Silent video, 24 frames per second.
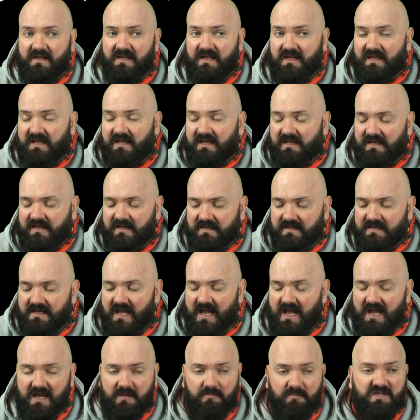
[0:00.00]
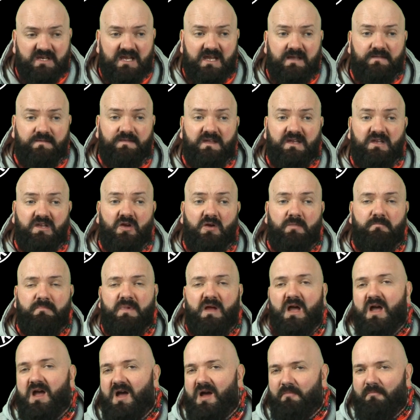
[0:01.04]
the name Keith Ingham
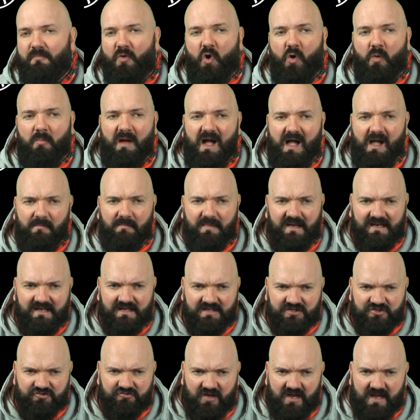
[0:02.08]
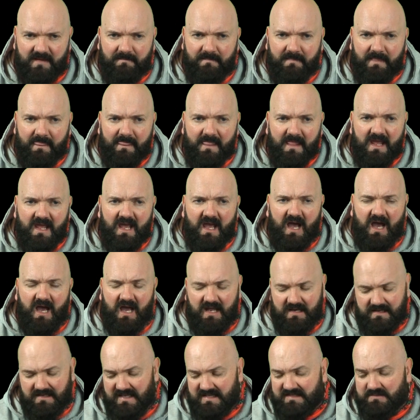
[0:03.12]
Mobile Ministry.
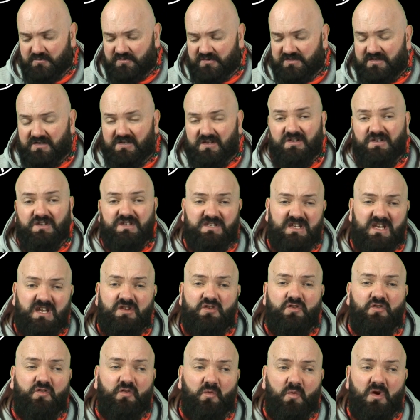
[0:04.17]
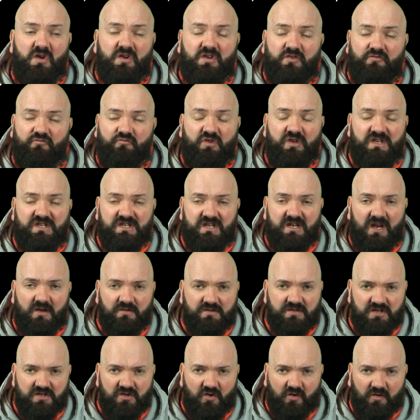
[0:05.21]
And this was to continue the work of reaching out
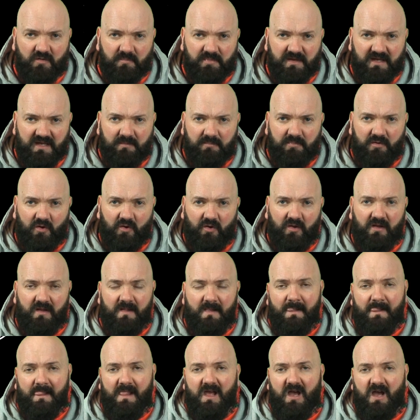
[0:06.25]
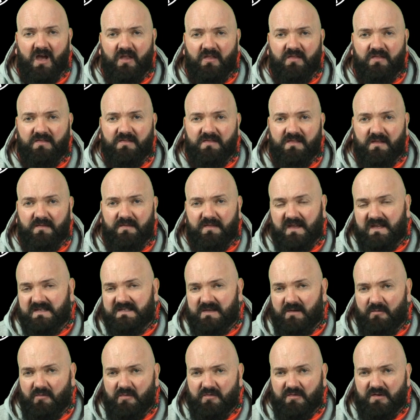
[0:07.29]
to young people and the things
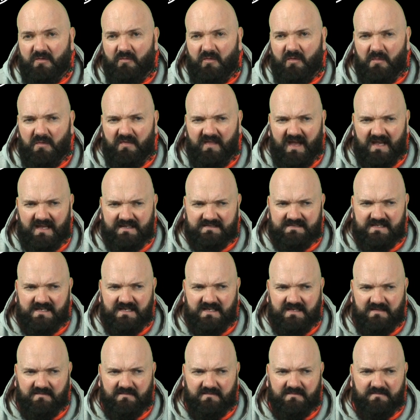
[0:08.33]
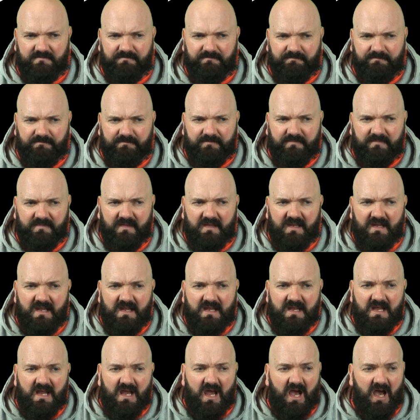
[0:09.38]
that we were doing with Ask Keith.
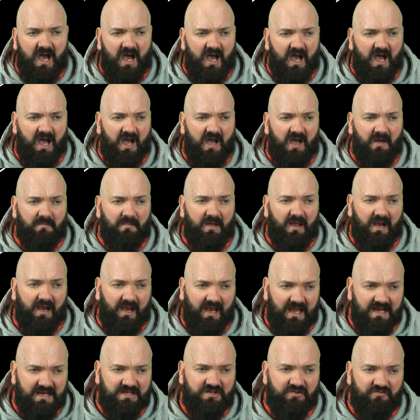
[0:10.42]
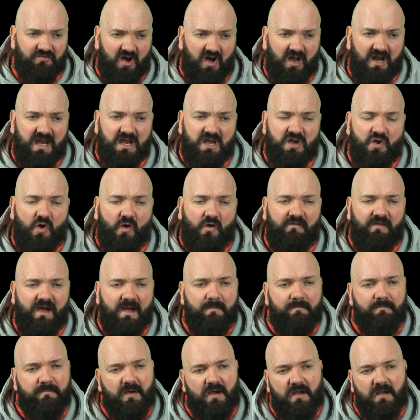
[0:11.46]
Later on in
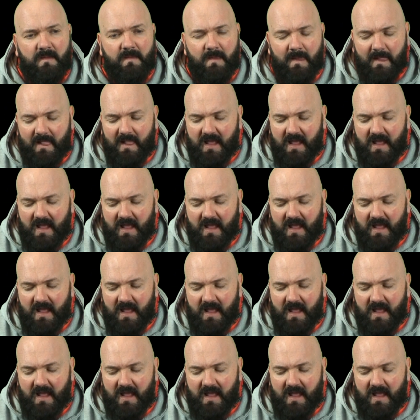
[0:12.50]
November,